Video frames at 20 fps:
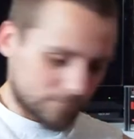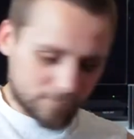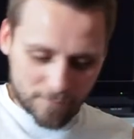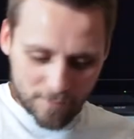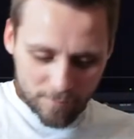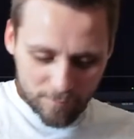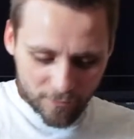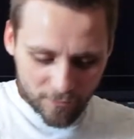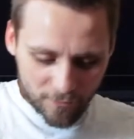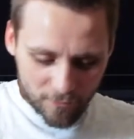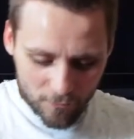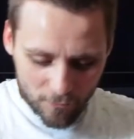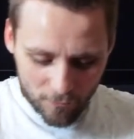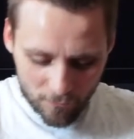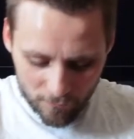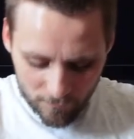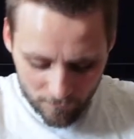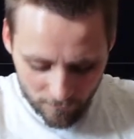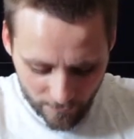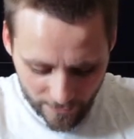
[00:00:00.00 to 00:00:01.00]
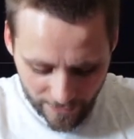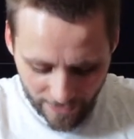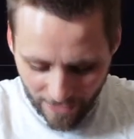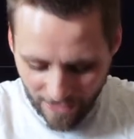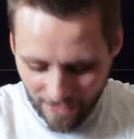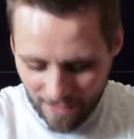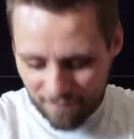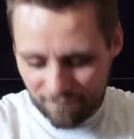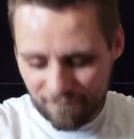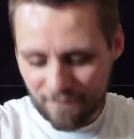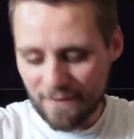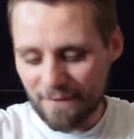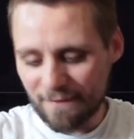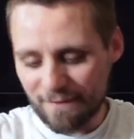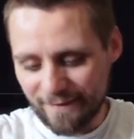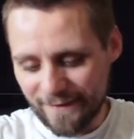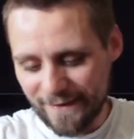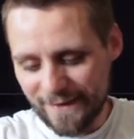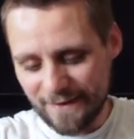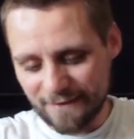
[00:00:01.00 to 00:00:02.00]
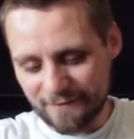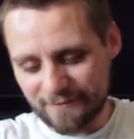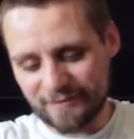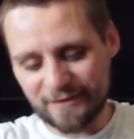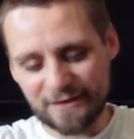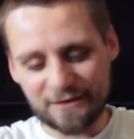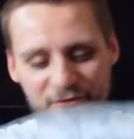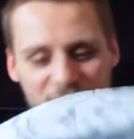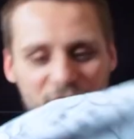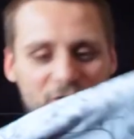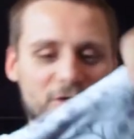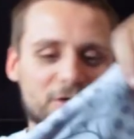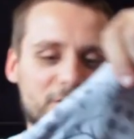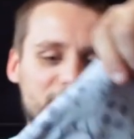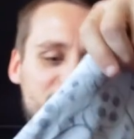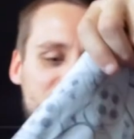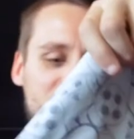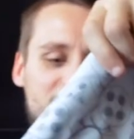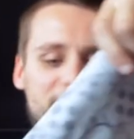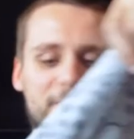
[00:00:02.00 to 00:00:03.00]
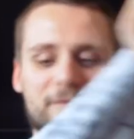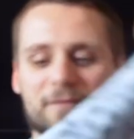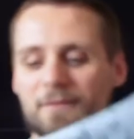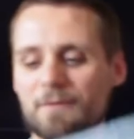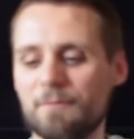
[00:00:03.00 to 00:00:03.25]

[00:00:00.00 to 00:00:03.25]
They're pretty cool. We have the t-shirt at